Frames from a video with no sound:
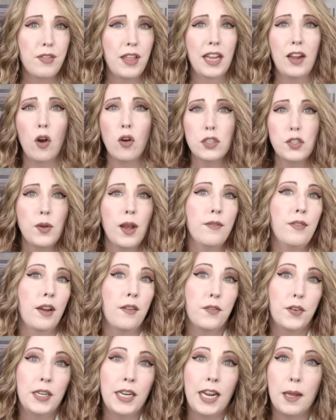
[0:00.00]
They also have
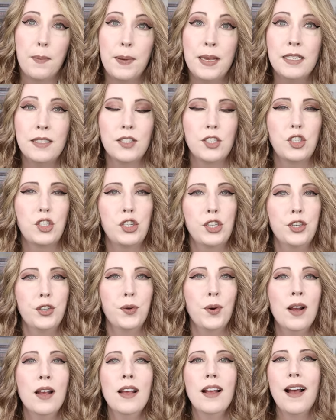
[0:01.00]
everyday pieces
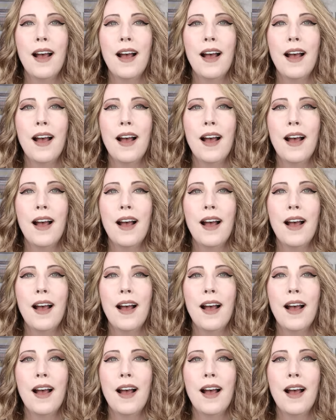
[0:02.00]
too.